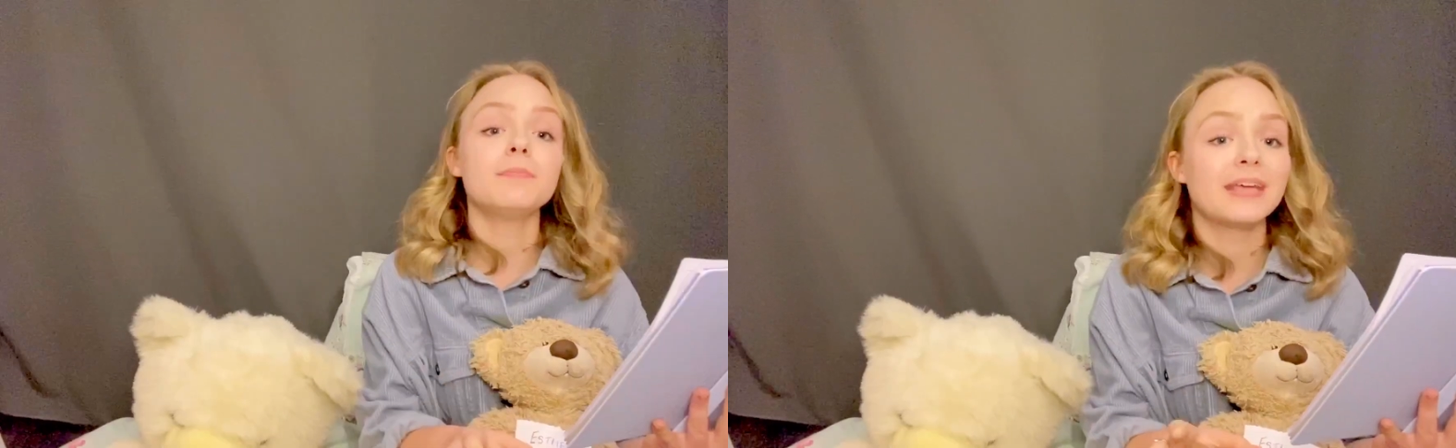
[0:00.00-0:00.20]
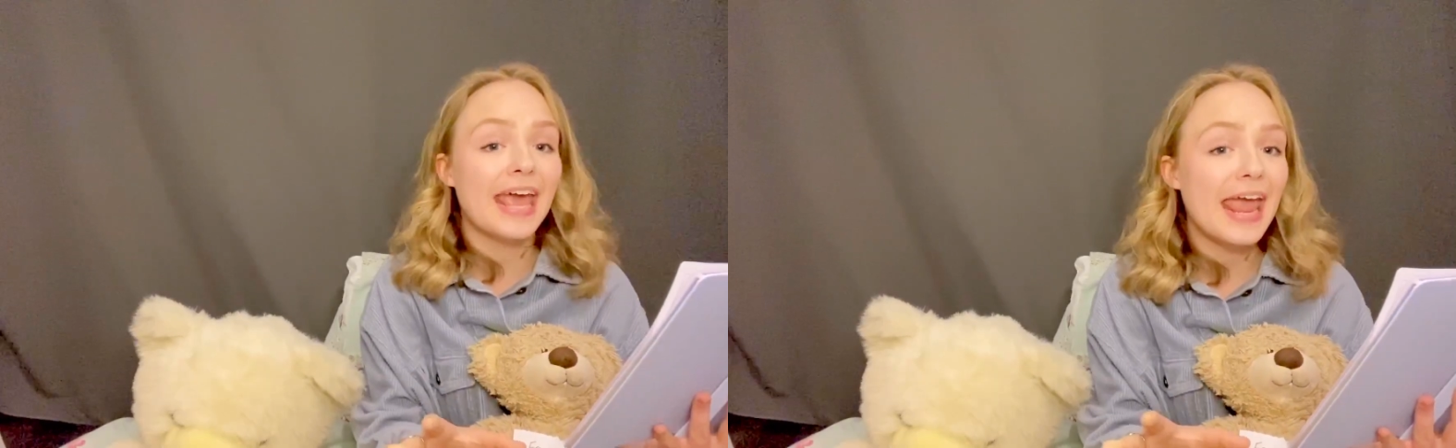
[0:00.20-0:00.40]

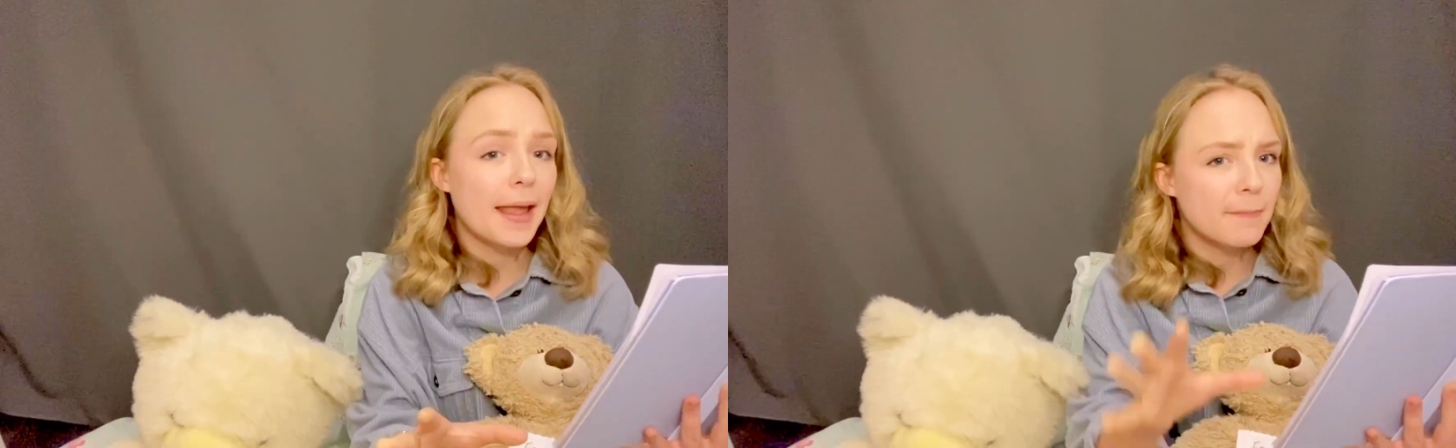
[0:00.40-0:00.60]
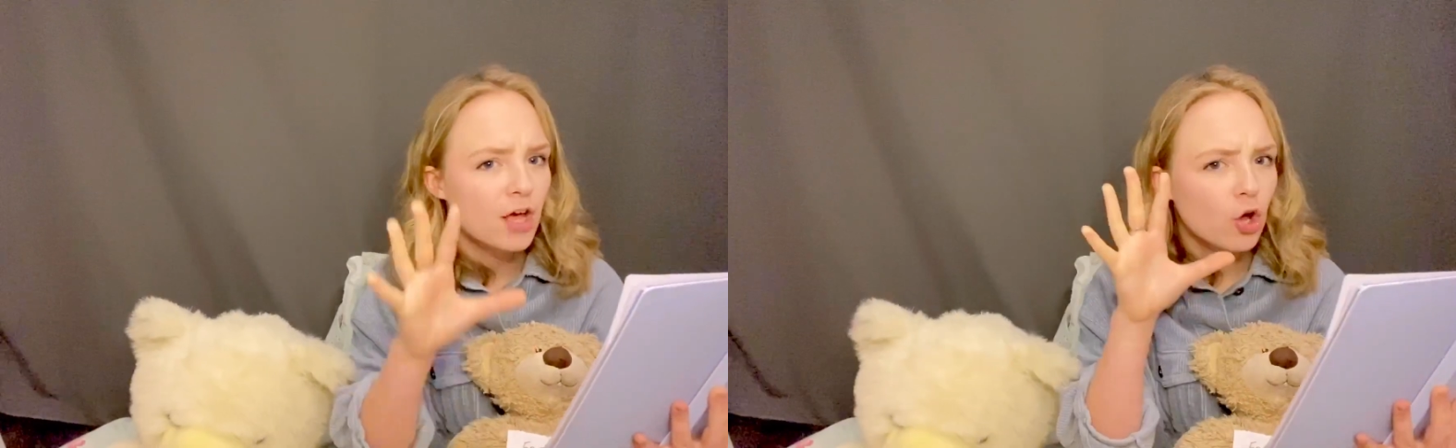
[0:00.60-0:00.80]

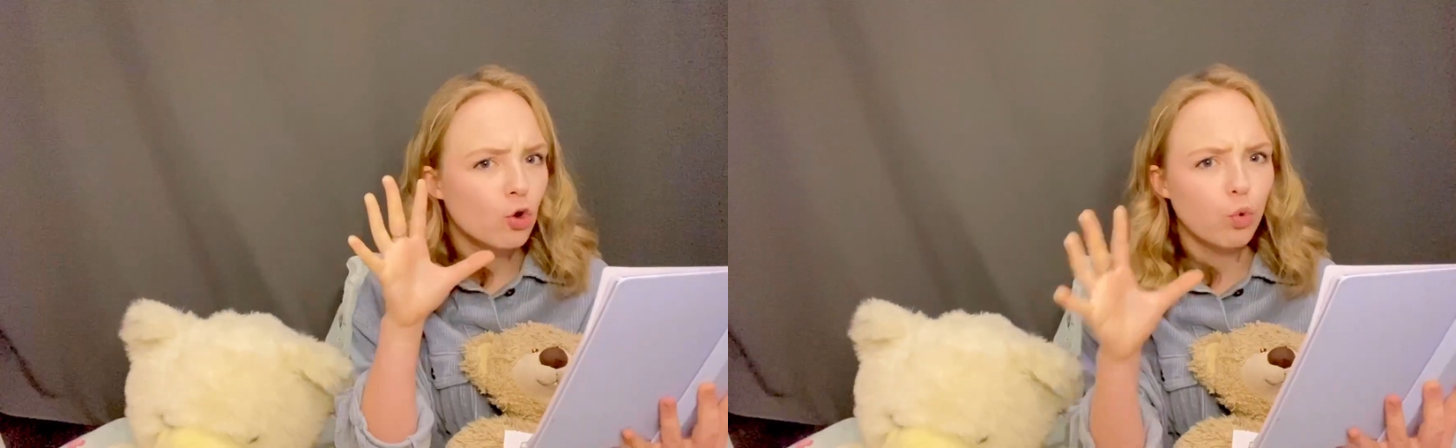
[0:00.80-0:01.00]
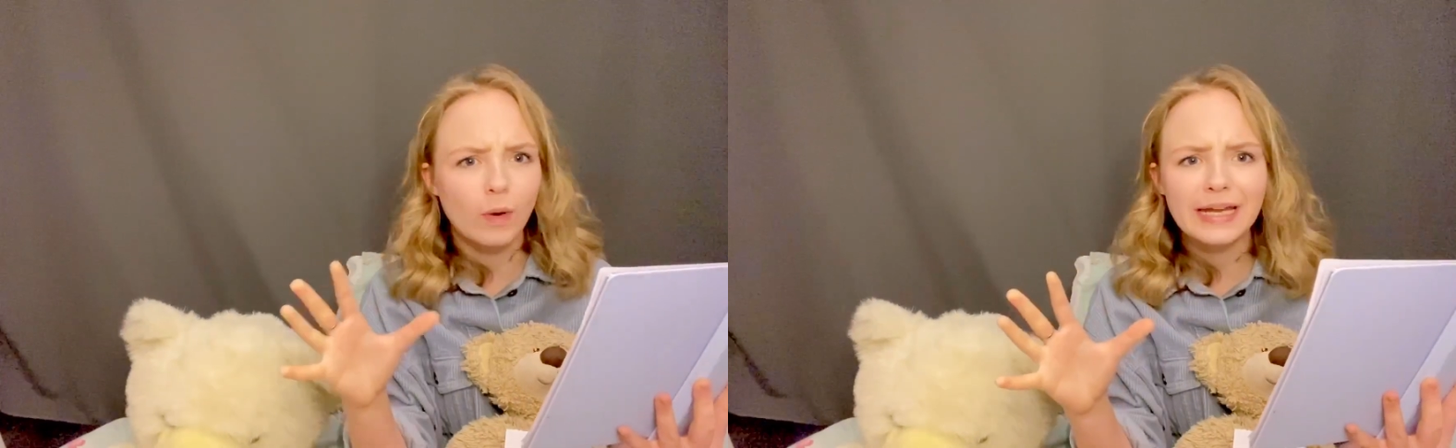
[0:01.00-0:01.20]
became
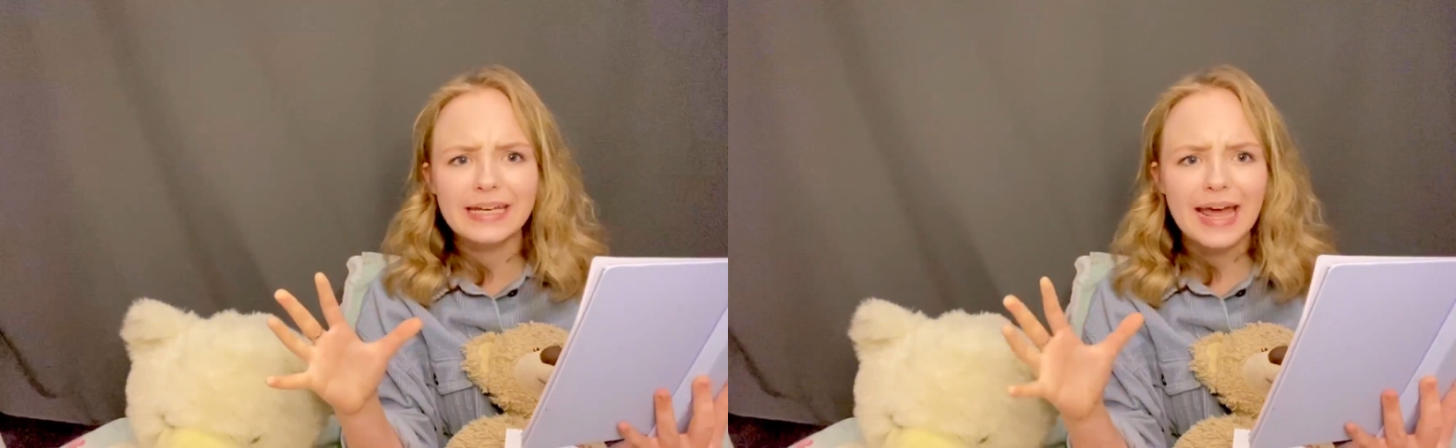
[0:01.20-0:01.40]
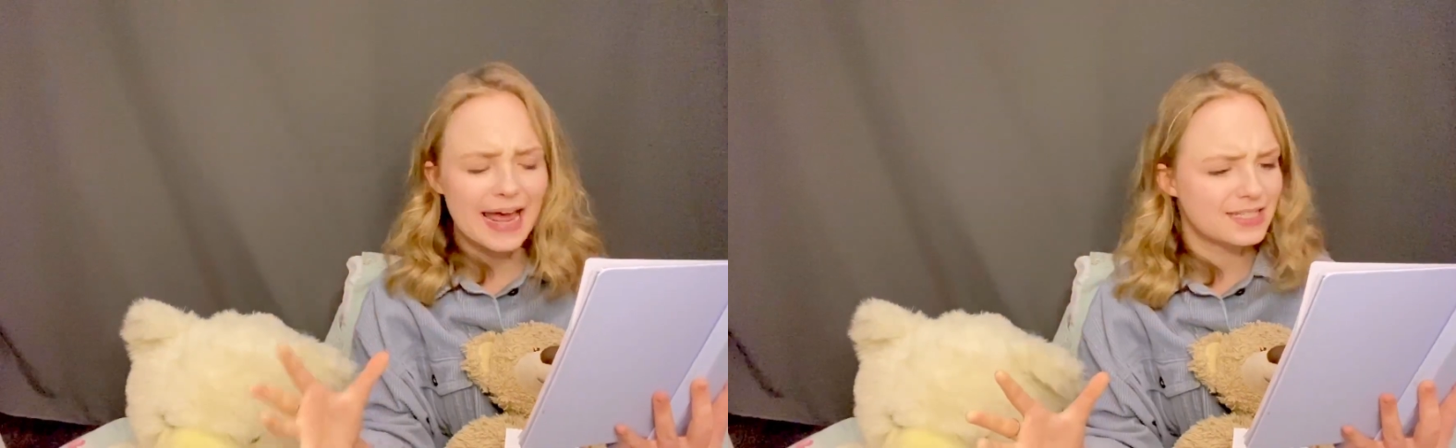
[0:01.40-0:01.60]
Queen
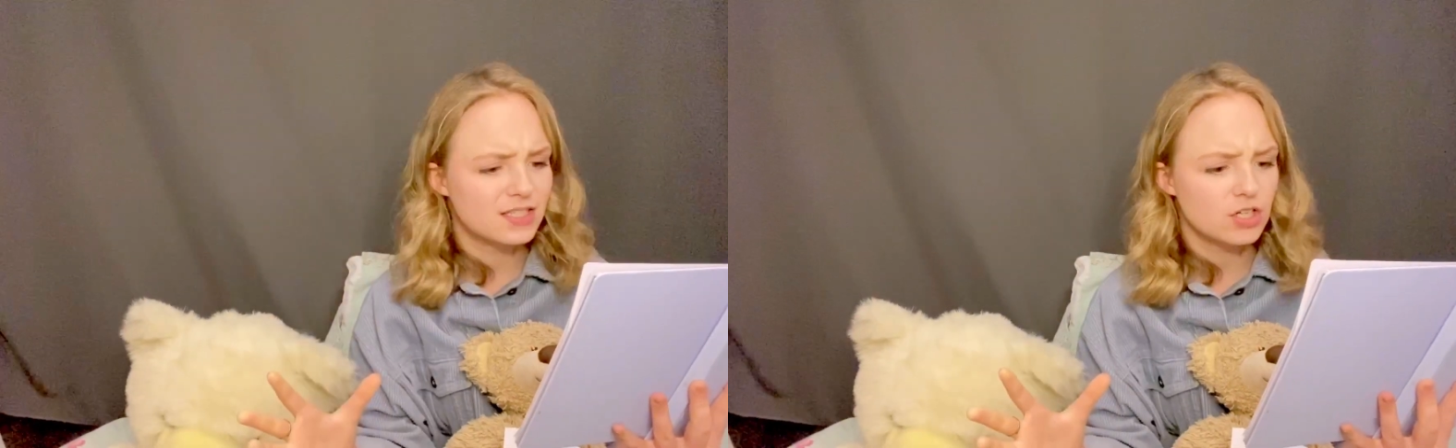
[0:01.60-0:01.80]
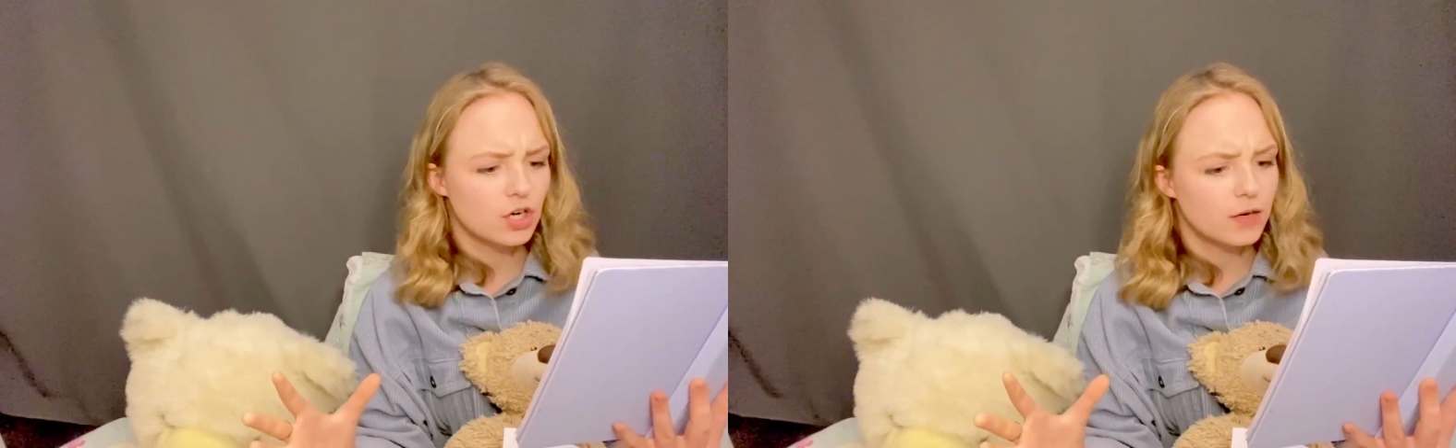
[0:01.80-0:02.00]

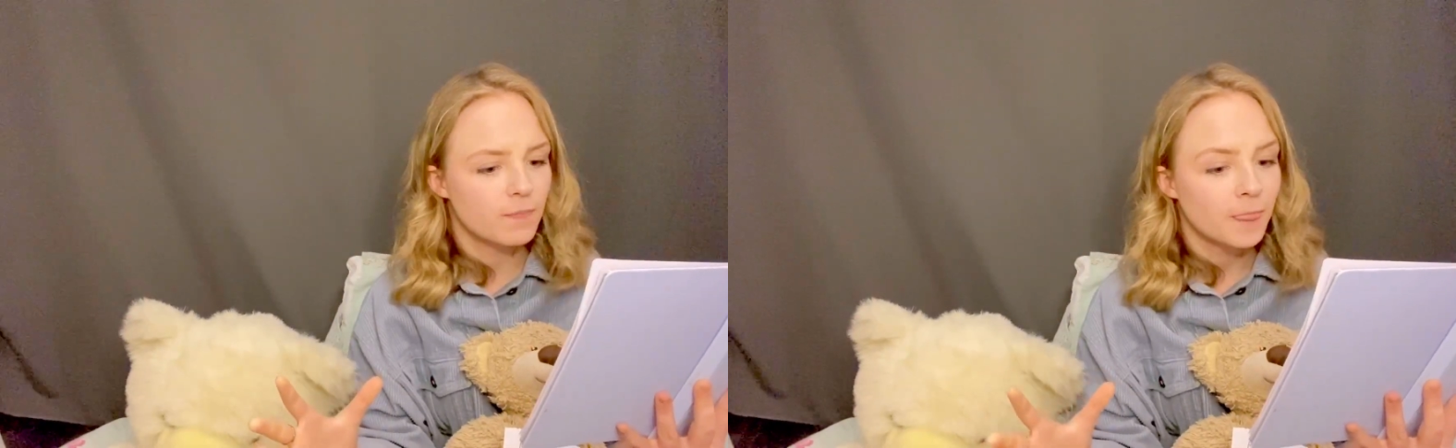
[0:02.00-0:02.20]
Esther,